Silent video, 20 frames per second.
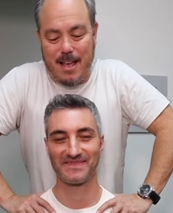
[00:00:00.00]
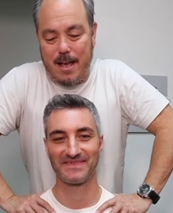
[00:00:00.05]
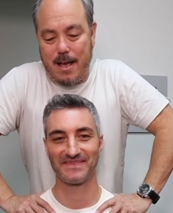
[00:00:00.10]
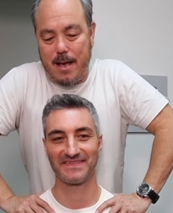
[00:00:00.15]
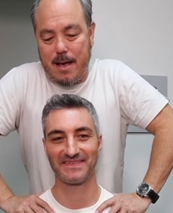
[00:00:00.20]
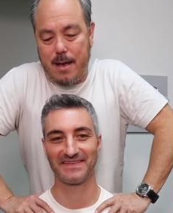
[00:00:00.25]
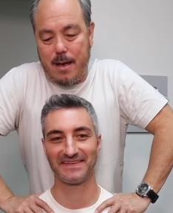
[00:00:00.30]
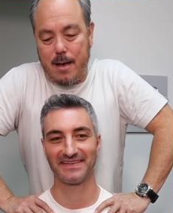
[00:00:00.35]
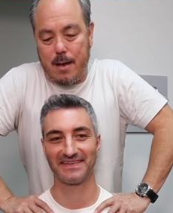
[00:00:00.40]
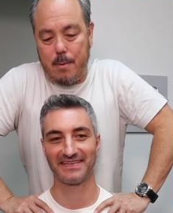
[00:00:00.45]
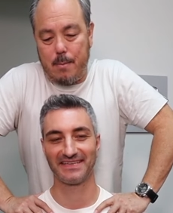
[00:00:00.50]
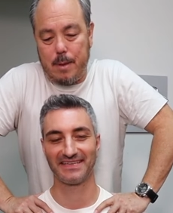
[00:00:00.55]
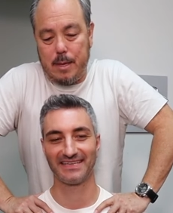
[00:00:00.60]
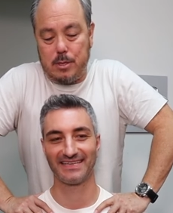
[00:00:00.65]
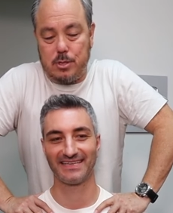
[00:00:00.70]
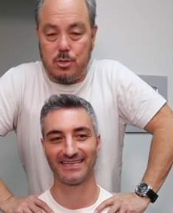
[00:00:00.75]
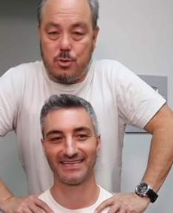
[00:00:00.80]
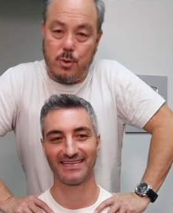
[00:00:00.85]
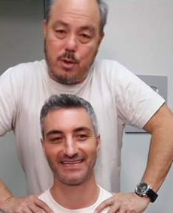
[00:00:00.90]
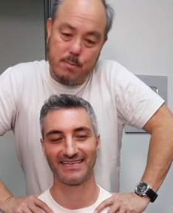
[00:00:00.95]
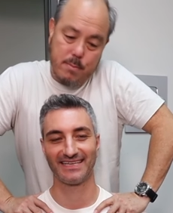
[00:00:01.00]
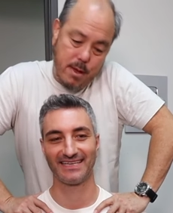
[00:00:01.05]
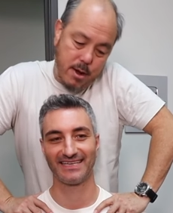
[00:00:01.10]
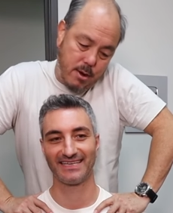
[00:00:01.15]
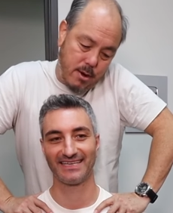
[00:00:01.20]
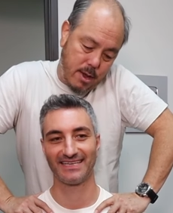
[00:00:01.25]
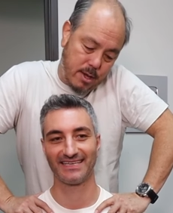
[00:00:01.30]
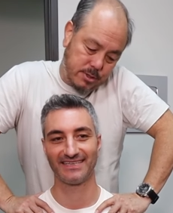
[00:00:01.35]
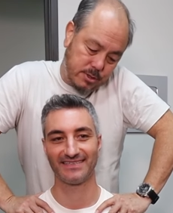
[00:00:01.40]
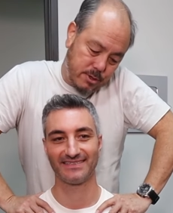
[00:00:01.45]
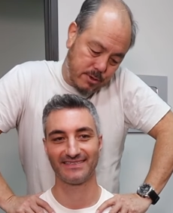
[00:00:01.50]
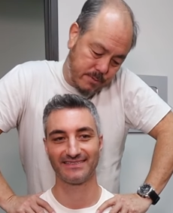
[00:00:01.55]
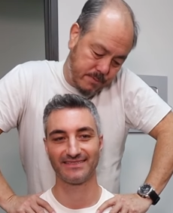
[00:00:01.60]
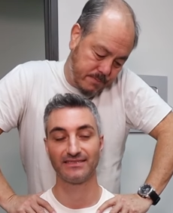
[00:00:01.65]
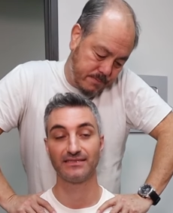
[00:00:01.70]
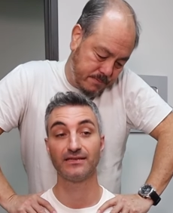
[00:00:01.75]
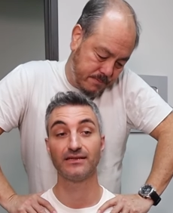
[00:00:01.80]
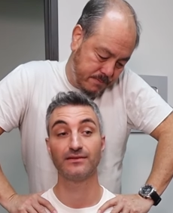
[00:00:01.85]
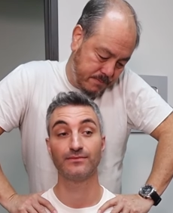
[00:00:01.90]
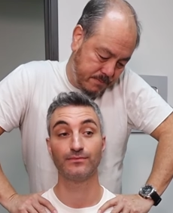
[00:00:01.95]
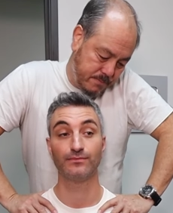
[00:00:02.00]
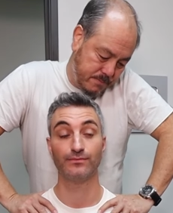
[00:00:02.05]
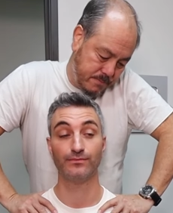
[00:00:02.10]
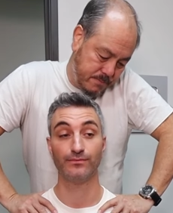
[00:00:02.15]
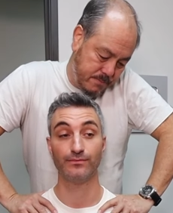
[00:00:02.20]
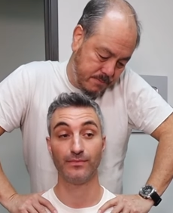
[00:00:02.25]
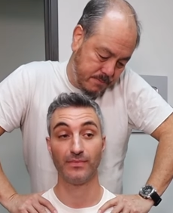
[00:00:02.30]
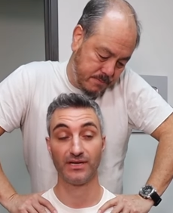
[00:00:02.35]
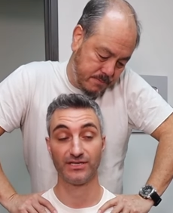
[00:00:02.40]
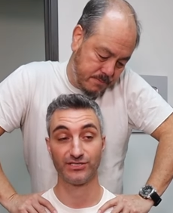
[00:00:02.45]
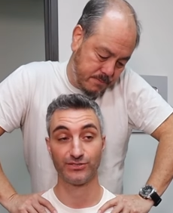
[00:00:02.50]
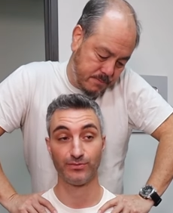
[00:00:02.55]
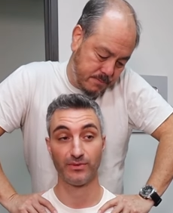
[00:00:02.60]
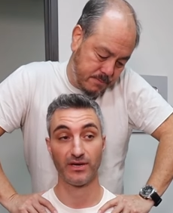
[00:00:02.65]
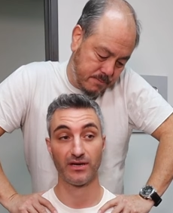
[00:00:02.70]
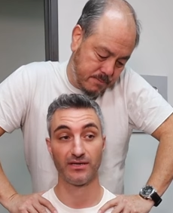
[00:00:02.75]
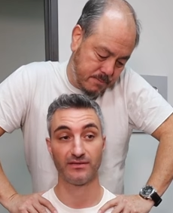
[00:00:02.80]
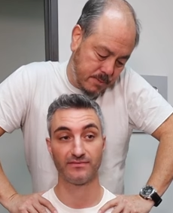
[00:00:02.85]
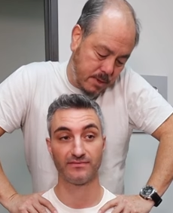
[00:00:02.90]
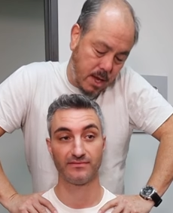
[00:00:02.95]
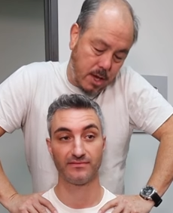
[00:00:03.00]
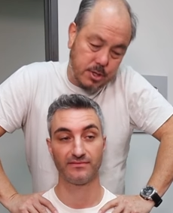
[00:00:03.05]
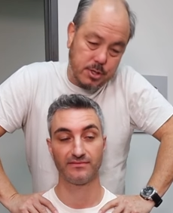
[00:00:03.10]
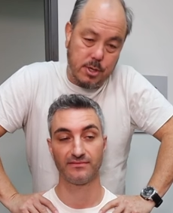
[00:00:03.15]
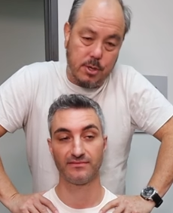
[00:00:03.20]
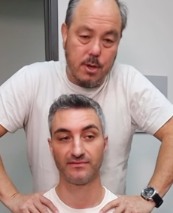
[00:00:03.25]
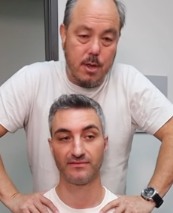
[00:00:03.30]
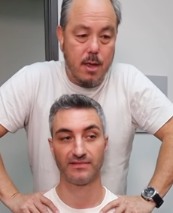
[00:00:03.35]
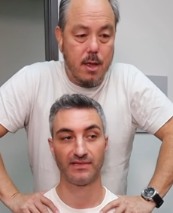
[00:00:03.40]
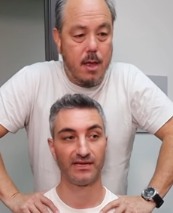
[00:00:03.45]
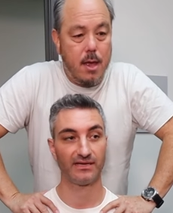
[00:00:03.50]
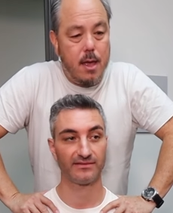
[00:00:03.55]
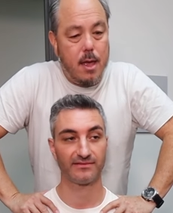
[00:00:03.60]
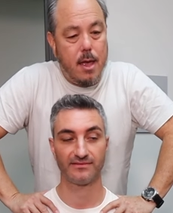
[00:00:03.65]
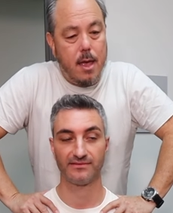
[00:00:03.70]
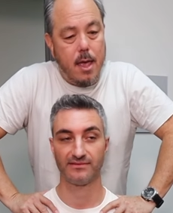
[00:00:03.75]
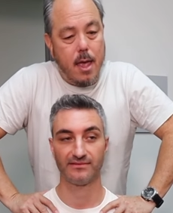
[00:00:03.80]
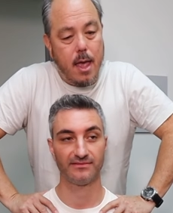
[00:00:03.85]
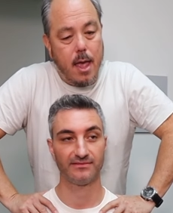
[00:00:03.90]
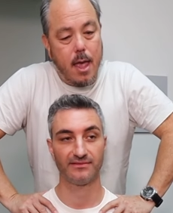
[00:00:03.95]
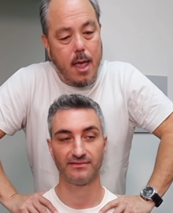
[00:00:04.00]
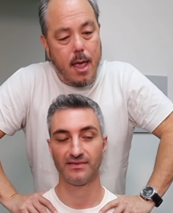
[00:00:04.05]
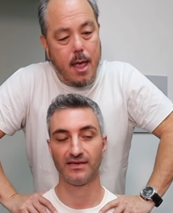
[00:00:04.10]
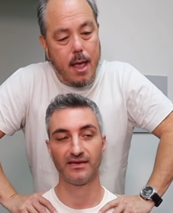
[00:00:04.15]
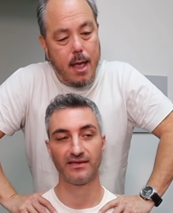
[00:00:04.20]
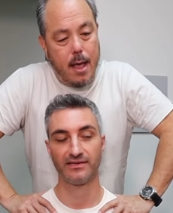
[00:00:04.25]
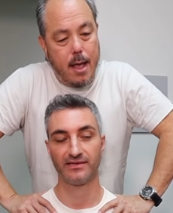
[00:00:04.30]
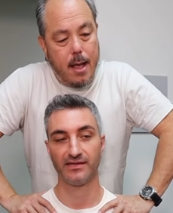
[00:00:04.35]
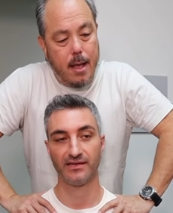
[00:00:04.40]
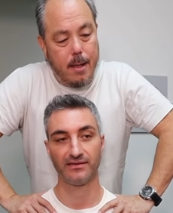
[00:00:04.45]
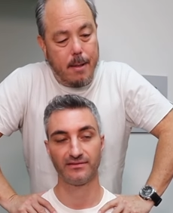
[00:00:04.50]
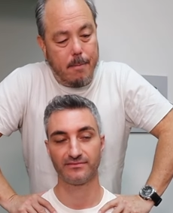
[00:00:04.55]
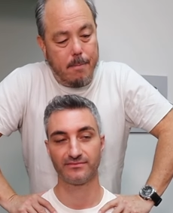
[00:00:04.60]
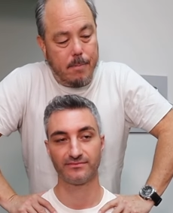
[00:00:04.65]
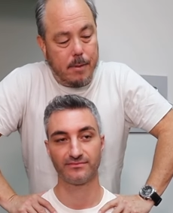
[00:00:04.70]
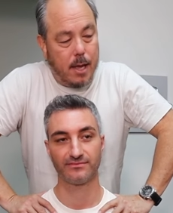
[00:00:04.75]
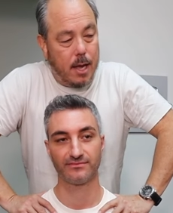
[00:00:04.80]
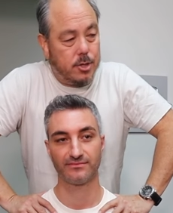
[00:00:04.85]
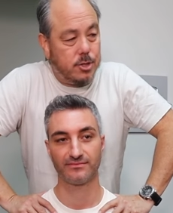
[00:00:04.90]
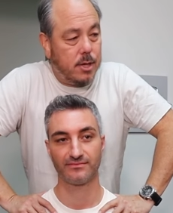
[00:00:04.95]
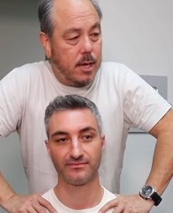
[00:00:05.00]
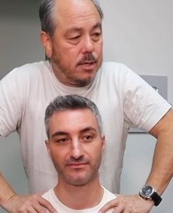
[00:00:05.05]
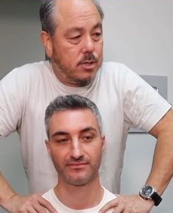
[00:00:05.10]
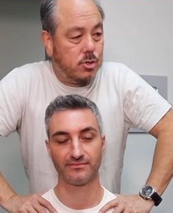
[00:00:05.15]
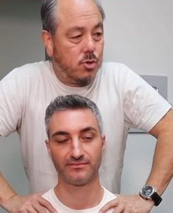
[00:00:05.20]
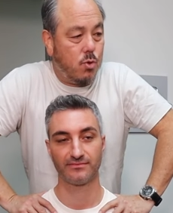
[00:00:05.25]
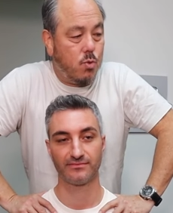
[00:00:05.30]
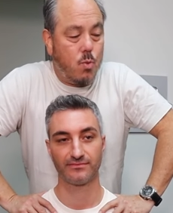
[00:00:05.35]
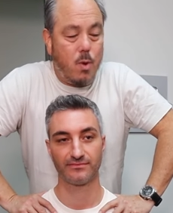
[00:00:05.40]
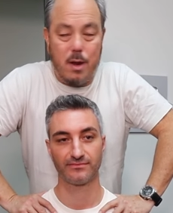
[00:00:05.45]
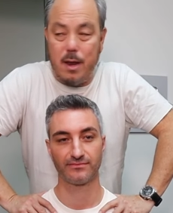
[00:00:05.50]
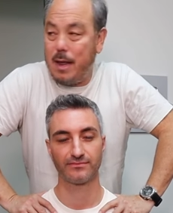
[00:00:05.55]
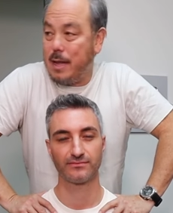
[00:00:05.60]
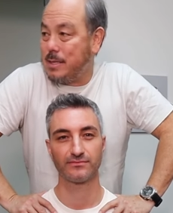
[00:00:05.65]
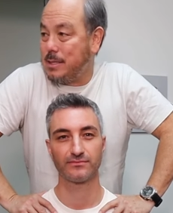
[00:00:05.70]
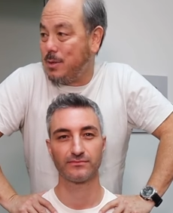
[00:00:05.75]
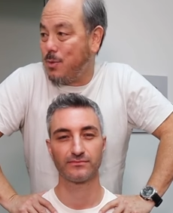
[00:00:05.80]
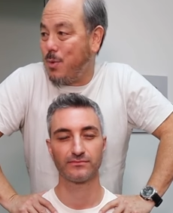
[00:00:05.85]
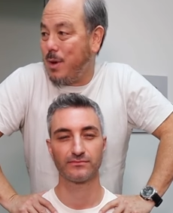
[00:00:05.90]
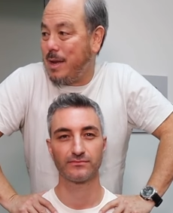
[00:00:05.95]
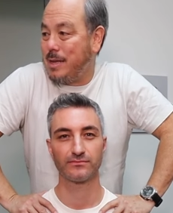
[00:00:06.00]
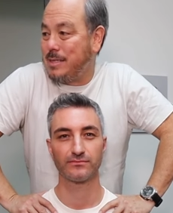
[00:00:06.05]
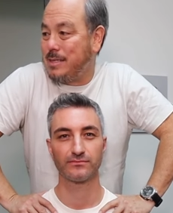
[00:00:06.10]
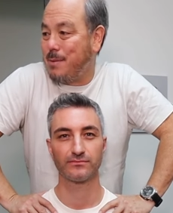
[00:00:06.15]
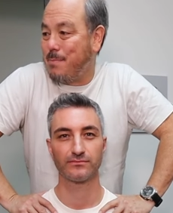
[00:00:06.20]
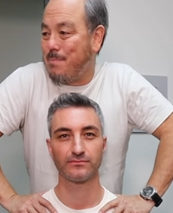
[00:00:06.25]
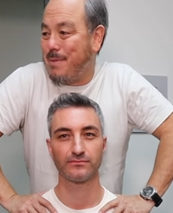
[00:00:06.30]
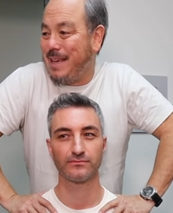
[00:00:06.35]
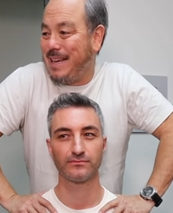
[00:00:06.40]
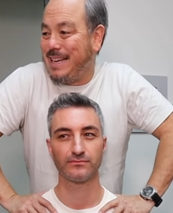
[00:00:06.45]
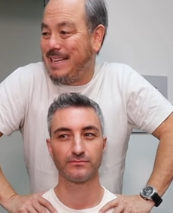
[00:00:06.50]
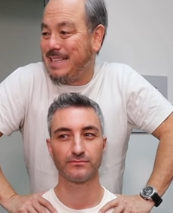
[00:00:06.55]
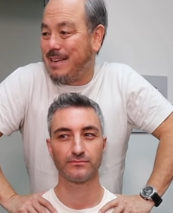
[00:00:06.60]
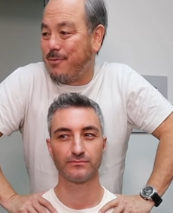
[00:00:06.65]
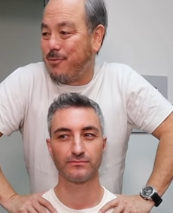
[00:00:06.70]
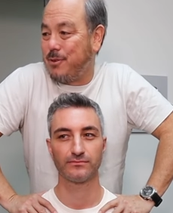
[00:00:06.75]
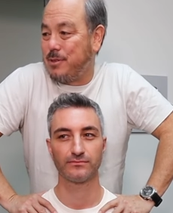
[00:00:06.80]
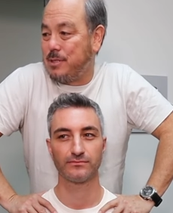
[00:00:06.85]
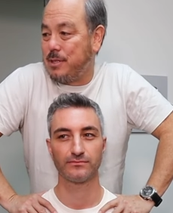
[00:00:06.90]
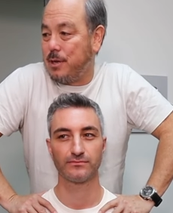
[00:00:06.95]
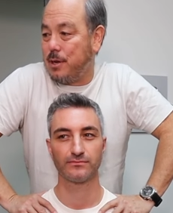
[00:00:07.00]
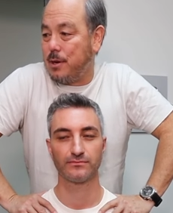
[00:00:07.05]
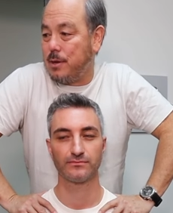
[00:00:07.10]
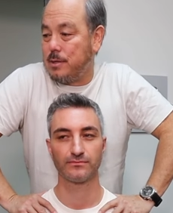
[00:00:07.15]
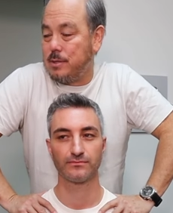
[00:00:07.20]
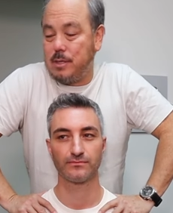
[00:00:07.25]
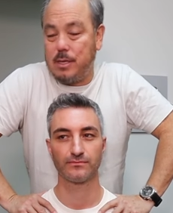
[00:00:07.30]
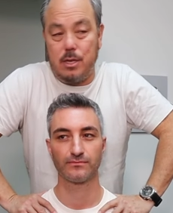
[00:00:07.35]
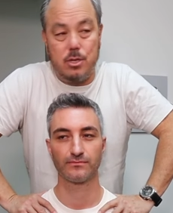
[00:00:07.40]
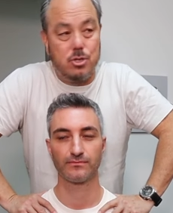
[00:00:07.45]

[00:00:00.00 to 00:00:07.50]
Speaker 1: um, is doing better, huh, sir?
Speaker 2: Much better.
Speaker 1: Gotcha. Like night and day. Gotcha. And so, what has what is the big difference here? Is the